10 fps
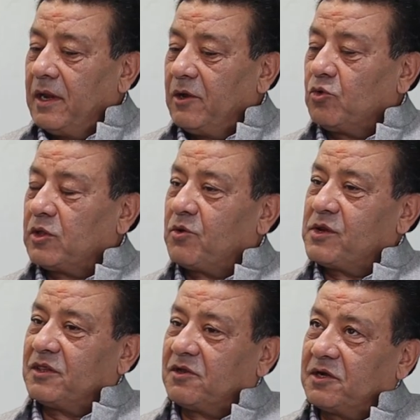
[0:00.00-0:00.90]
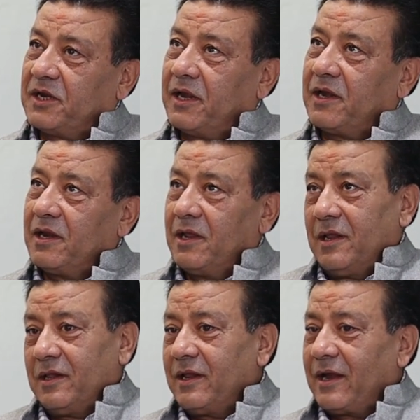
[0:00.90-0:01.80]
in 2013,
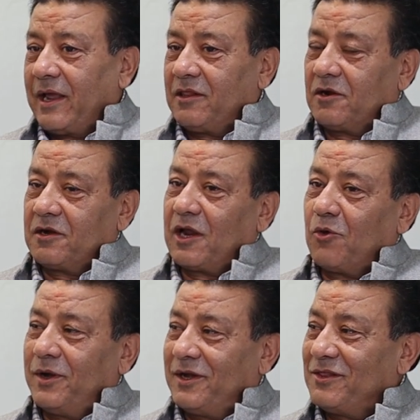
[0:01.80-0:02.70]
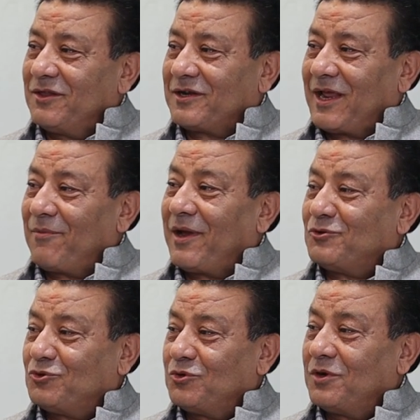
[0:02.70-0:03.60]
then I thought now it is the time I
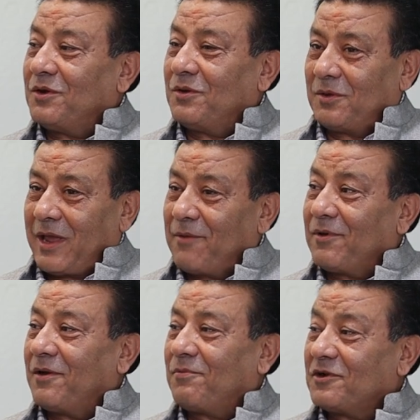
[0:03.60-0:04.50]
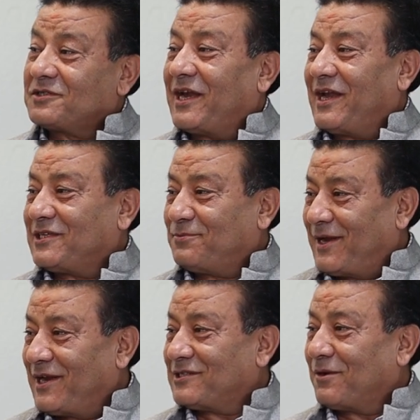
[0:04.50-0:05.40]
should uh, have a first-hand
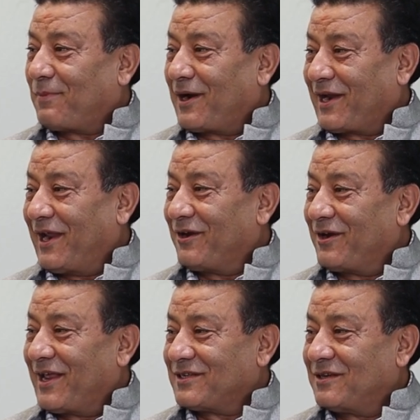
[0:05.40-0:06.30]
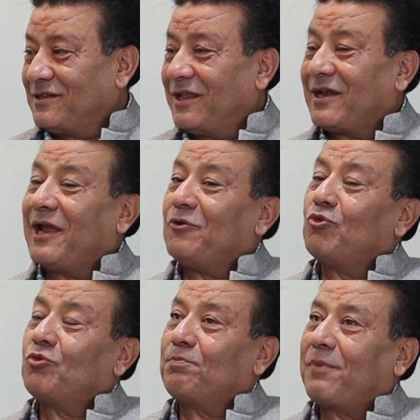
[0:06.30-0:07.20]
experience of Pata International. Then I
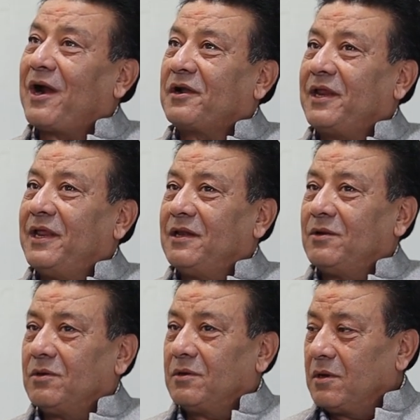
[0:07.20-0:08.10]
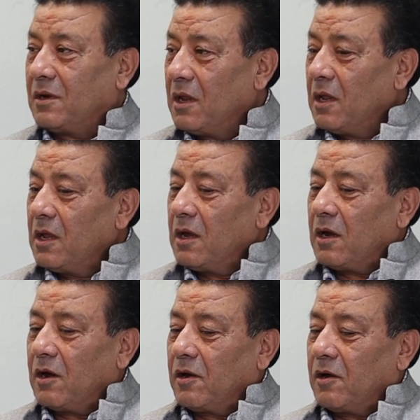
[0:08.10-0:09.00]
took part in
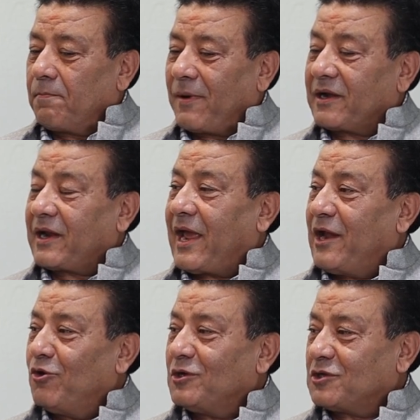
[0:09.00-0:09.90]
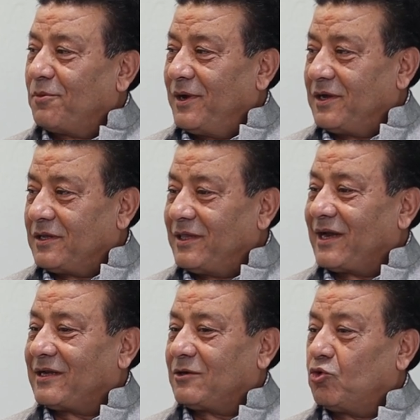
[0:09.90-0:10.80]
uh, Pata Annual Summit
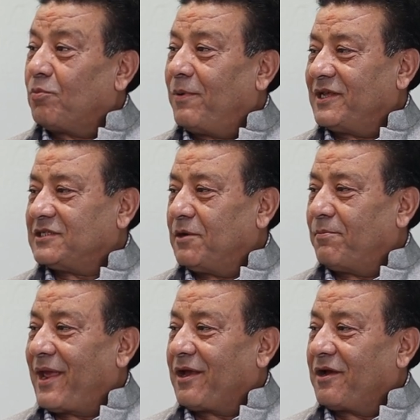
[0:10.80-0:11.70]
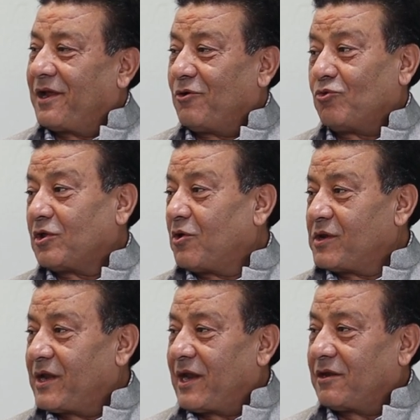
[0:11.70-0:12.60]
that took place in Bangkok in
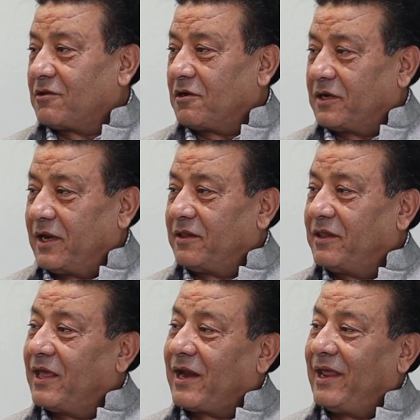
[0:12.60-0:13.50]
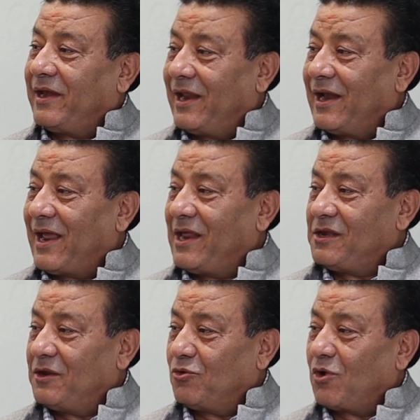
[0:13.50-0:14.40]
2013. There I
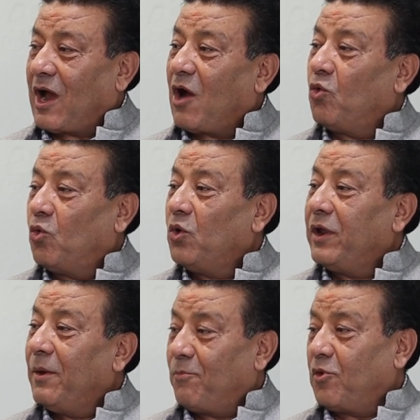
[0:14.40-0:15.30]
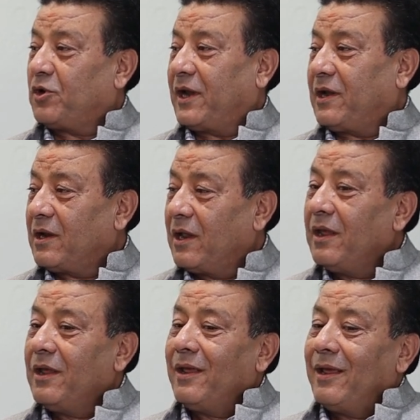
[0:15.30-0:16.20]
realized, you know, how important,
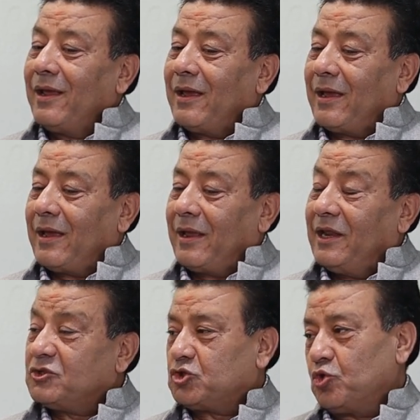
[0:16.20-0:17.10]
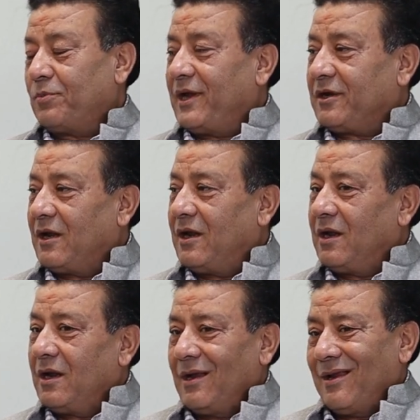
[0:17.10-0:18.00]
uh,
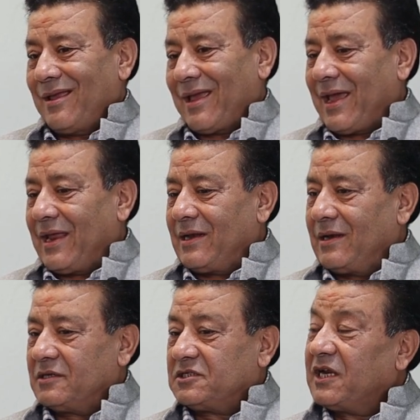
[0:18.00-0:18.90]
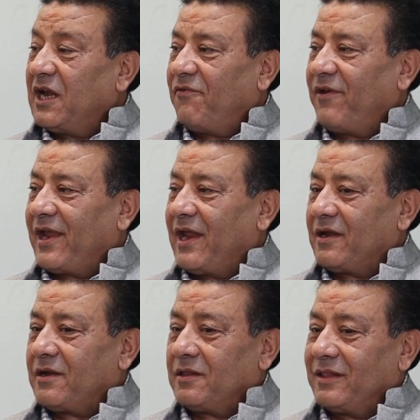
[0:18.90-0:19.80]
instrumental, and
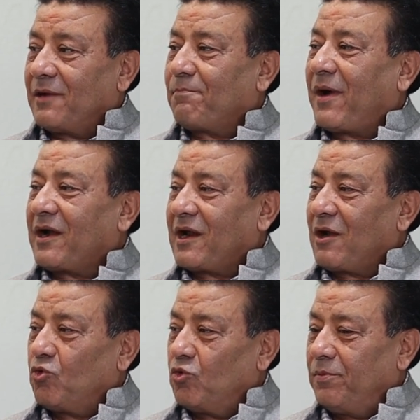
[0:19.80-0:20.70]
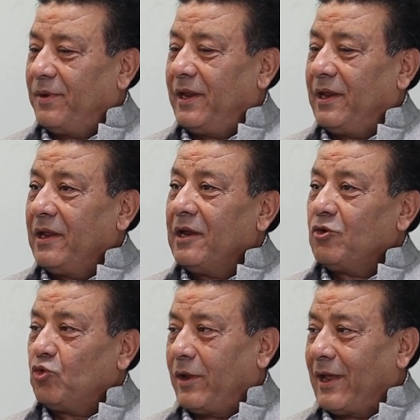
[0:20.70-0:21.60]
significant that Pata could be
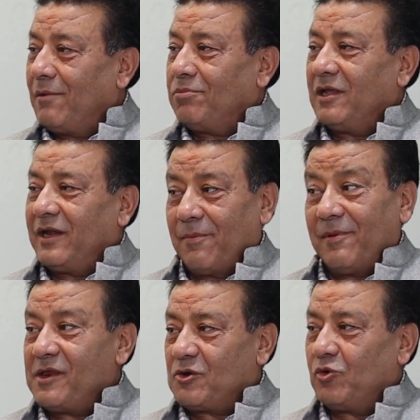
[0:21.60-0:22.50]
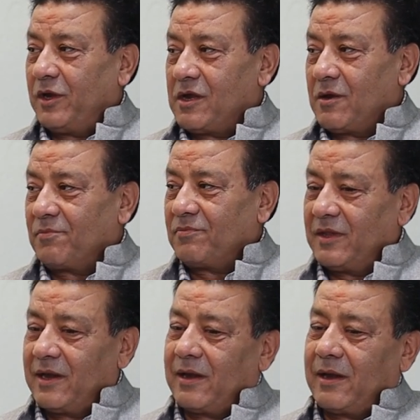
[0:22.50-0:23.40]
to help the Nepalese tourism.
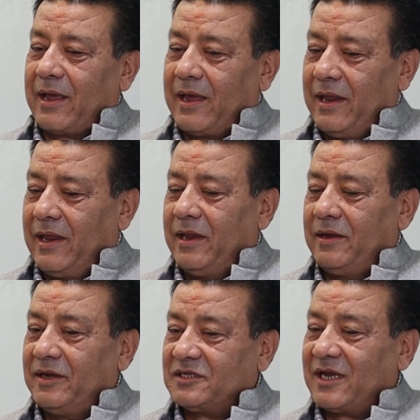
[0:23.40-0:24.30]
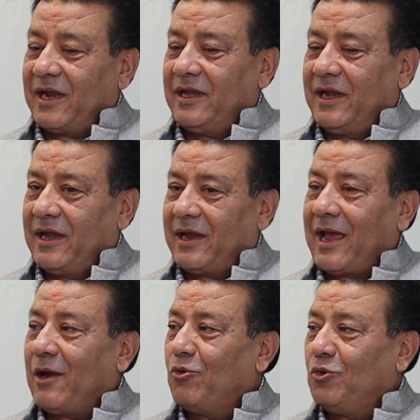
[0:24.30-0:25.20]
Then I decided
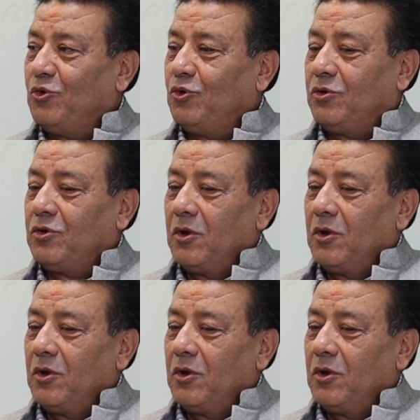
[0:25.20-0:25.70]
I would